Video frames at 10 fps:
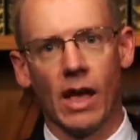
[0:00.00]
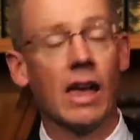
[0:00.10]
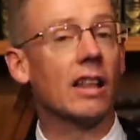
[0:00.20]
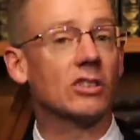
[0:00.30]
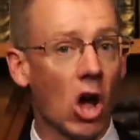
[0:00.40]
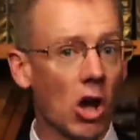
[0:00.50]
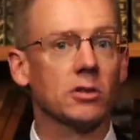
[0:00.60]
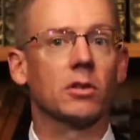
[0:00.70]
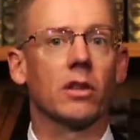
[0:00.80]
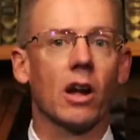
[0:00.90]
and it's
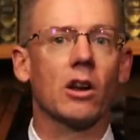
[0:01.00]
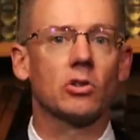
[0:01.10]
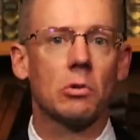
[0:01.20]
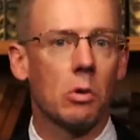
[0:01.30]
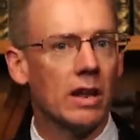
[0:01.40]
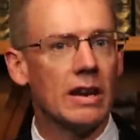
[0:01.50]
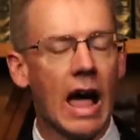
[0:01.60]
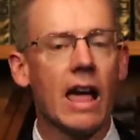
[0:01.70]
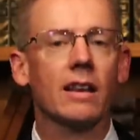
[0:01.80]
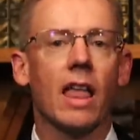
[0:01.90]
also the country where the
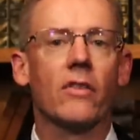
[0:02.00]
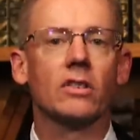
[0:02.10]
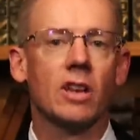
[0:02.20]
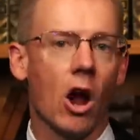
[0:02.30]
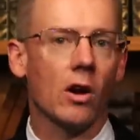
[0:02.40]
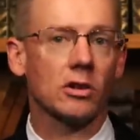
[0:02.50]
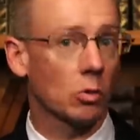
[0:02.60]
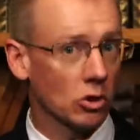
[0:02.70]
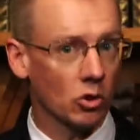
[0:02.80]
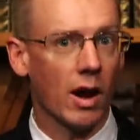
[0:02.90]
9/11 terrorists
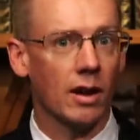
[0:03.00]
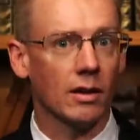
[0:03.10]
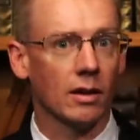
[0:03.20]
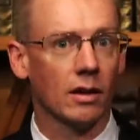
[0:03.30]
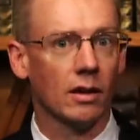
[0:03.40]
were trained.